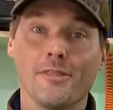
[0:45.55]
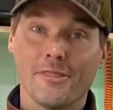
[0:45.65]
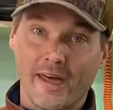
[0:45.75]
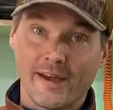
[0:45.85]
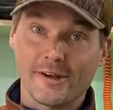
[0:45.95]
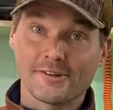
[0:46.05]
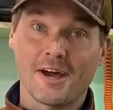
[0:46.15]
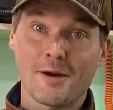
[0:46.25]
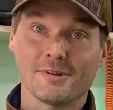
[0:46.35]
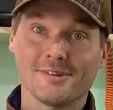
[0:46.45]
That does
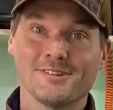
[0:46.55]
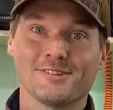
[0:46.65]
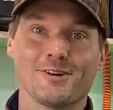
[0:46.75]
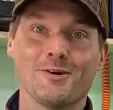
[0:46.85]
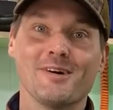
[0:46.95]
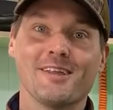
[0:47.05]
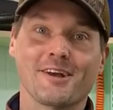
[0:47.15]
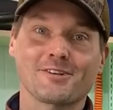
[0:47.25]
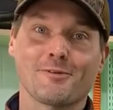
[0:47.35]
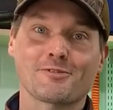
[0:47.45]
happen. So
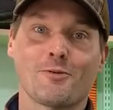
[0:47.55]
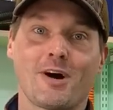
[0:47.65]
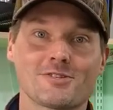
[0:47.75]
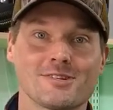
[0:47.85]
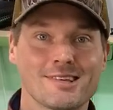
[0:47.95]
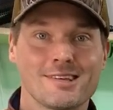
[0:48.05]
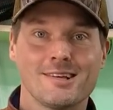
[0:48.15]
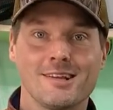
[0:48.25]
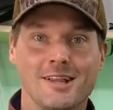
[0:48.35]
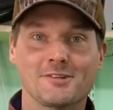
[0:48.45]
thanks so much for watching.
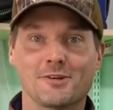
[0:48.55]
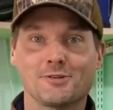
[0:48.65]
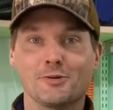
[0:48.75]
Let's get